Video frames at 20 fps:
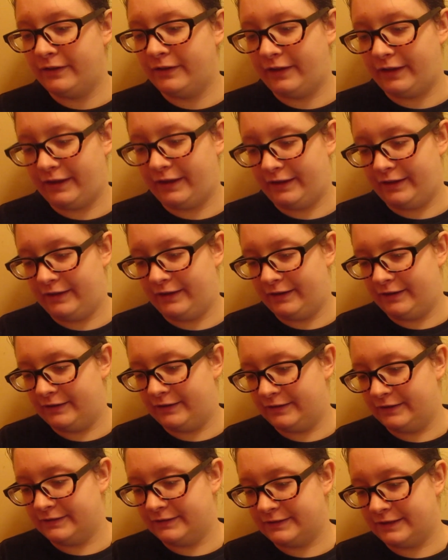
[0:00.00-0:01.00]

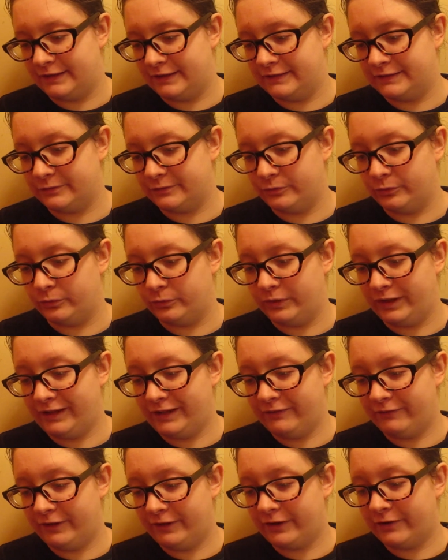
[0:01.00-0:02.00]
And it says
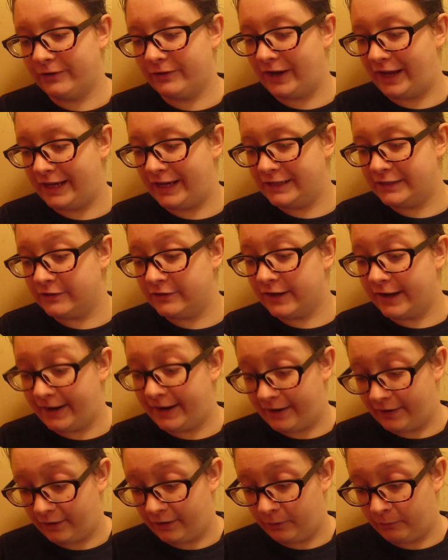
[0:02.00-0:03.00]
reinvigorate your
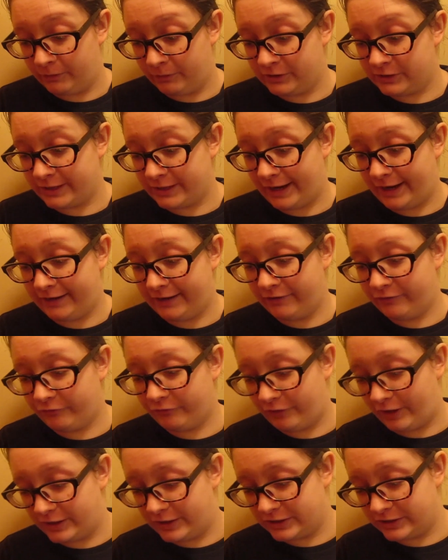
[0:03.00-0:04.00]
hair with shine and
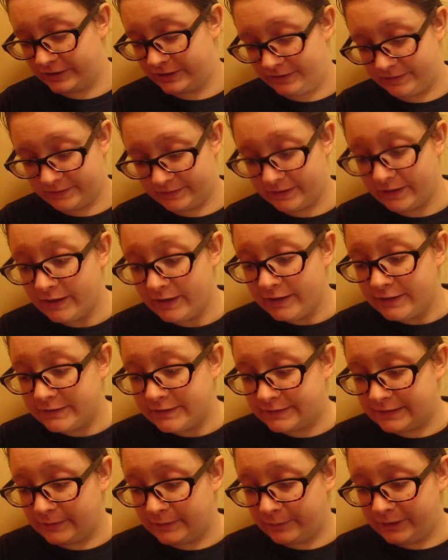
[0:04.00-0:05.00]
freshness.
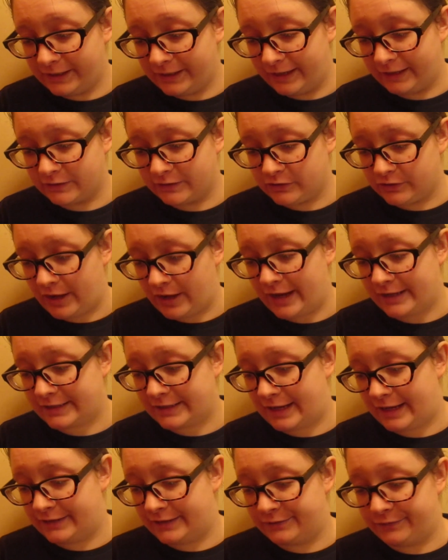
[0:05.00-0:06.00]
Seaweed extract
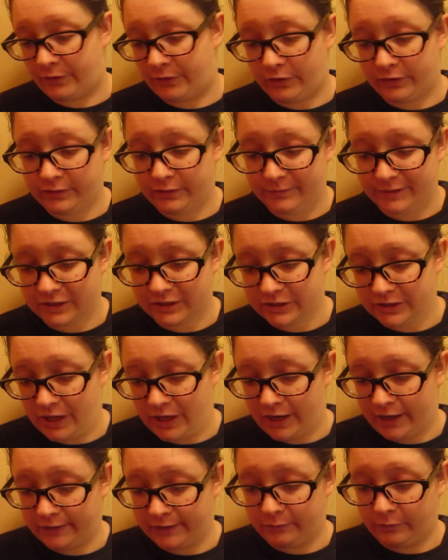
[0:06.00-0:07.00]
adds volume and
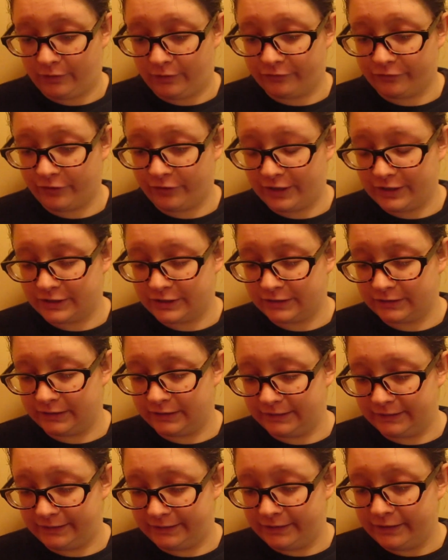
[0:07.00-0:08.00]
shine, while fresh
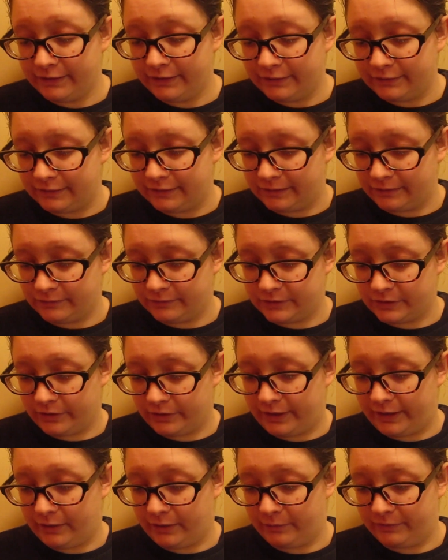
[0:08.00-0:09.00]
lily leaves your
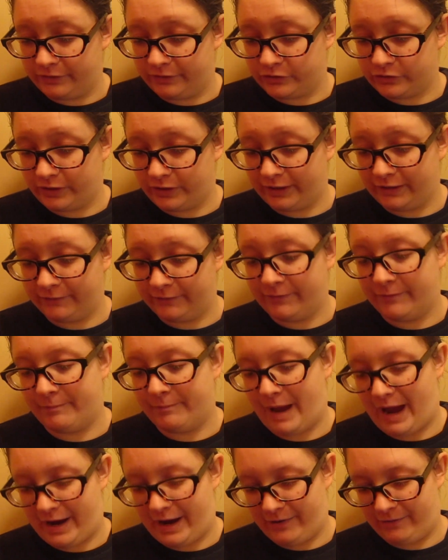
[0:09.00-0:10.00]
hair with a trail of
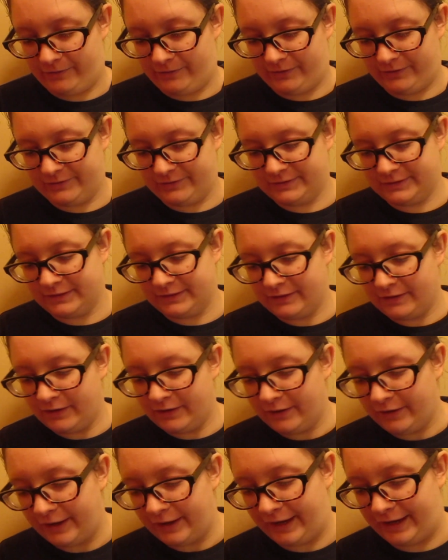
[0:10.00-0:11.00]
admirers.
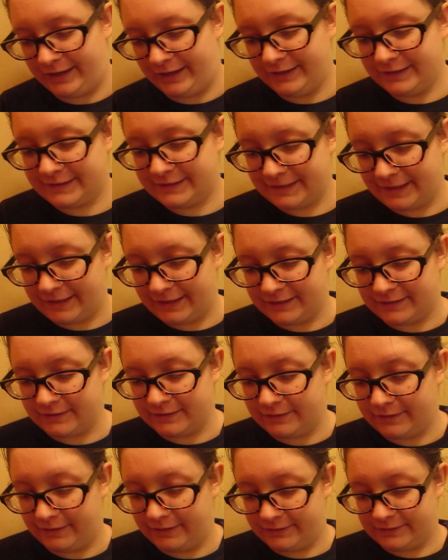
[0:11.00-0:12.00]
And it says
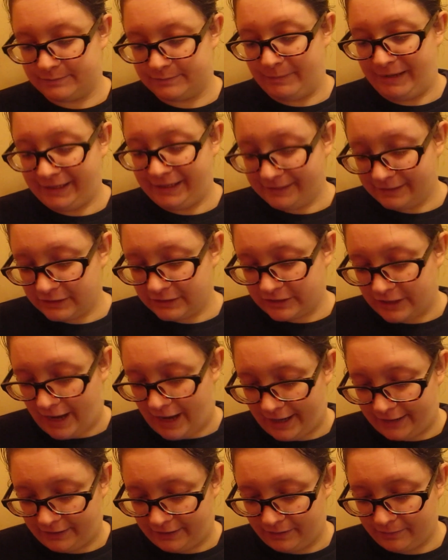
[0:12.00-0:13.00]
it's made in
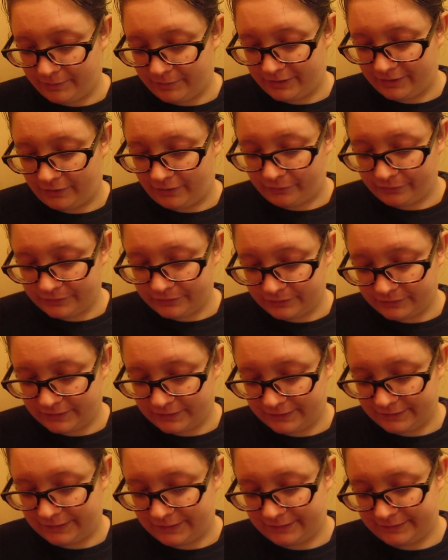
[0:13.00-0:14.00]
China, but it also
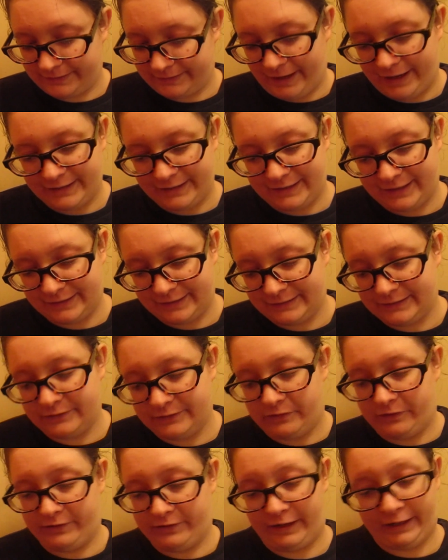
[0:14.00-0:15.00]
says it is not tested
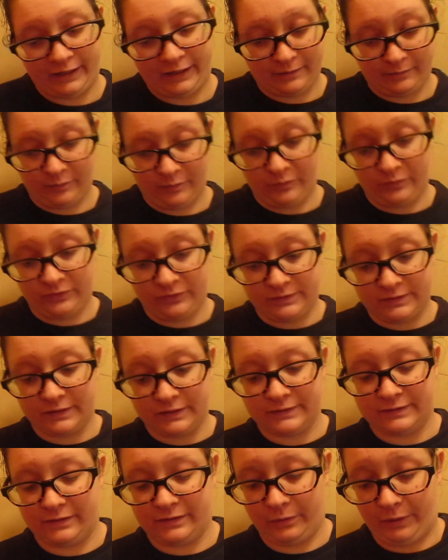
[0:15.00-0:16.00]
on animals.
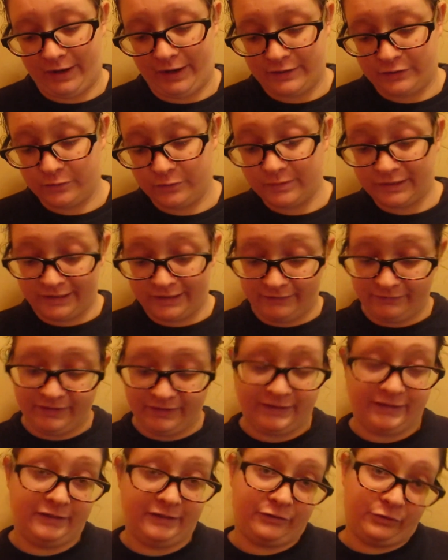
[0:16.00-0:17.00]
So I do believe
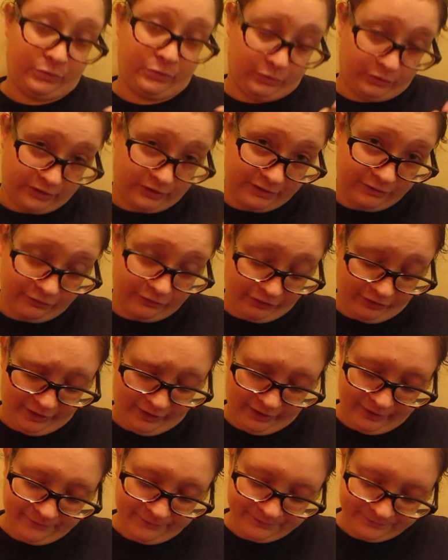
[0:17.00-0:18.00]
this is
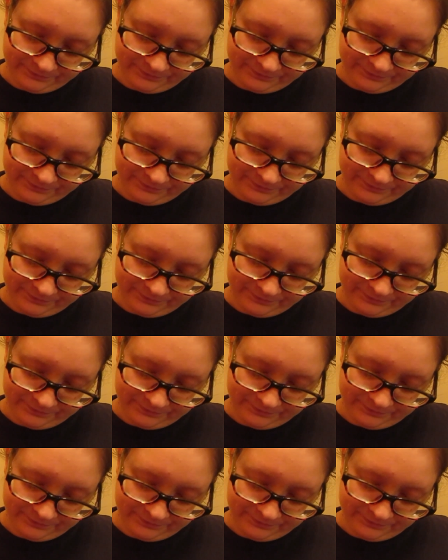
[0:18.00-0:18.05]
cruelty-free.